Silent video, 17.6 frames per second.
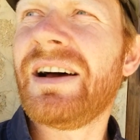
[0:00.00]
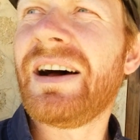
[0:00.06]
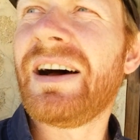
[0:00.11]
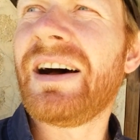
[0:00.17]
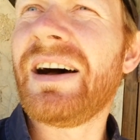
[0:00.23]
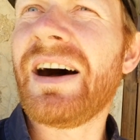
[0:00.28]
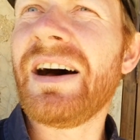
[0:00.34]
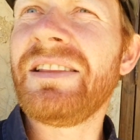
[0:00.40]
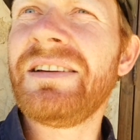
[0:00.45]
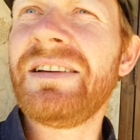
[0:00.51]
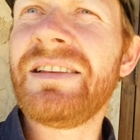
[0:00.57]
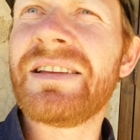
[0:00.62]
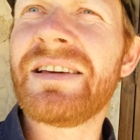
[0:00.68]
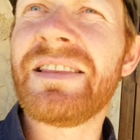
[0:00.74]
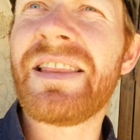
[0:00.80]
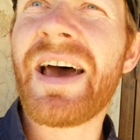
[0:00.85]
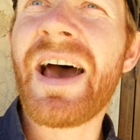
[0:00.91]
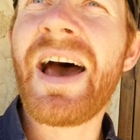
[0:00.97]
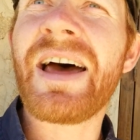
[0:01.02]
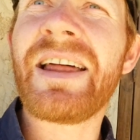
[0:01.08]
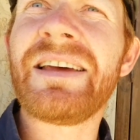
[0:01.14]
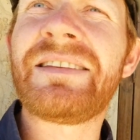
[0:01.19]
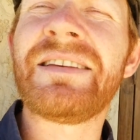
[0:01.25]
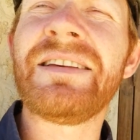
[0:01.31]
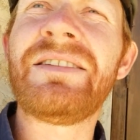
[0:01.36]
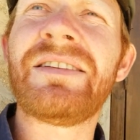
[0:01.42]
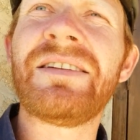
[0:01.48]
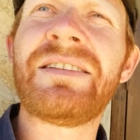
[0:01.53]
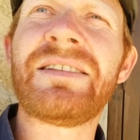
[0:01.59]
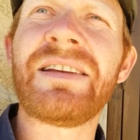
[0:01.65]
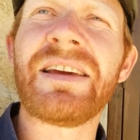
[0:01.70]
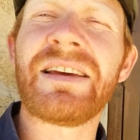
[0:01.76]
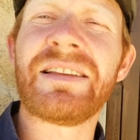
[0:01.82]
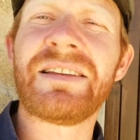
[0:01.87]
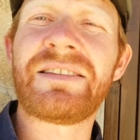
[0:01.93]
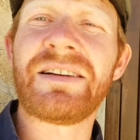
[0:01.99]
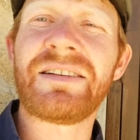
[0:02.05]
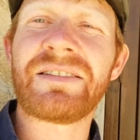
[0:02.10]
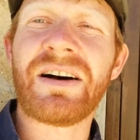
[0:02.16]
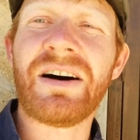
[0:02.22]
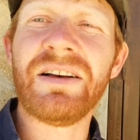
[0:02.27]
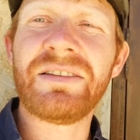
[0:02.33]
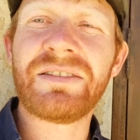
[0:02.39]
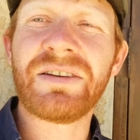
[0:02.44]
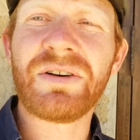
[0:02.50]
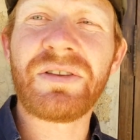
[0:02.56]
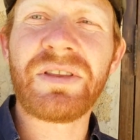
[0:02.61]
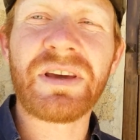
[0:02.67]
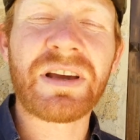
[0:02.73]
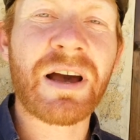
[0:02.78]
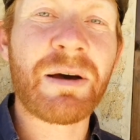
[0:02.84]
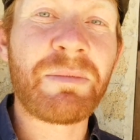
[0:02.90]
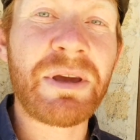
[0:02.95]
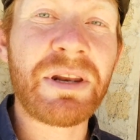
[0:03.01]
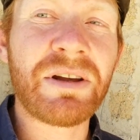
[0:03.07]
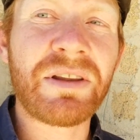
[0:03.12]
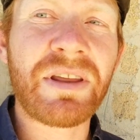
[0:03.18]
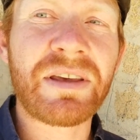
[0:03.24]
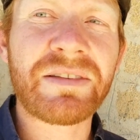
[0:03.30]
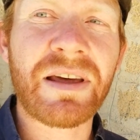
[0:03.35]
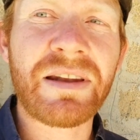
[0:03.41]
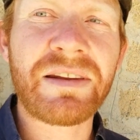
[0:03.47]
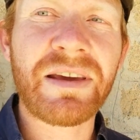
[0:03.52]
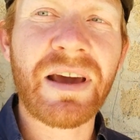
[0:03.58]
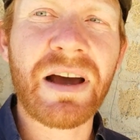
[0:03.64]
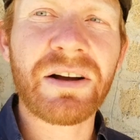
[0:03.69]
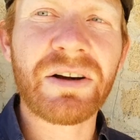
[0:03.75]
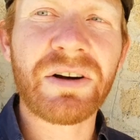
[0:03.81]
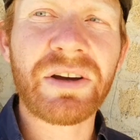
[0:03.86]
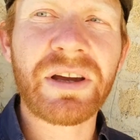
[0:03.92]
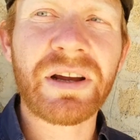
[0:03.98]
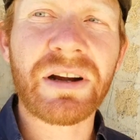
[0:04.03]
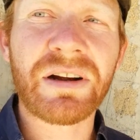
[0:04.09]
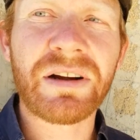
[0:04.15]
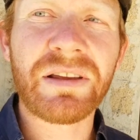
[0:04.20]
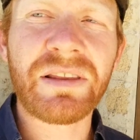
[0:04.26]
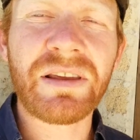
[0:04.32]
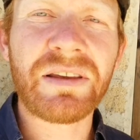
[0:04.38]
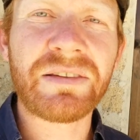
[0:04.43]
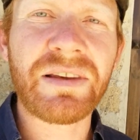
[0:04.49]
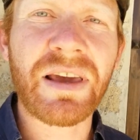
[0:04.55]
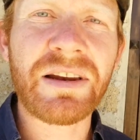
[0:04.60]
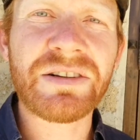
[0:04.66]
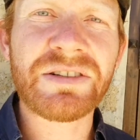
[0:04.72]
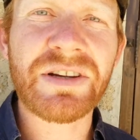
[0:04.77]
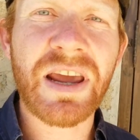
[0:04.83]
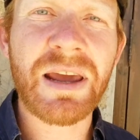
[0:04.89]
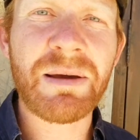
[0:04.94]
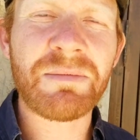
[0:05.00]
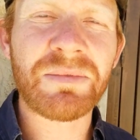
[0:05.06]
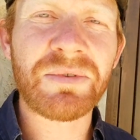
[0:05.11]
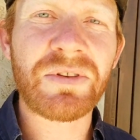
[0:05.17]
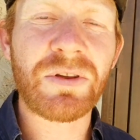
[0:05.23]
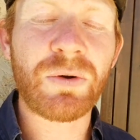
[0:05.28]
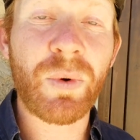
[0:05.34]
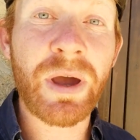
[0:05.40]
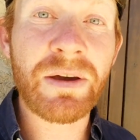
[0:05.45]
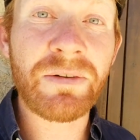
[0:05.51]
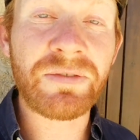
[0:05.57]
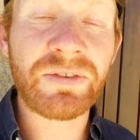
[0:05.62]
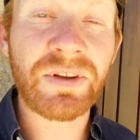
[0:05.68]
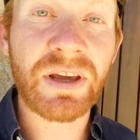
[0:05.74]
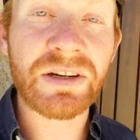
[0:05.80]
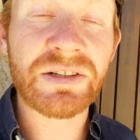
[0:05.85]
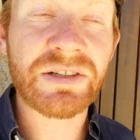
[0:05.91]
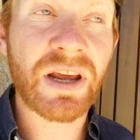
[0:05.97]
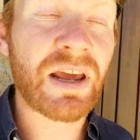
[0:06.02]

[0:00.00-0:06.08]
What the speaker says: Other than that, it's interesting that there's also the Camino de Santiago here. The St. James, the Way of St.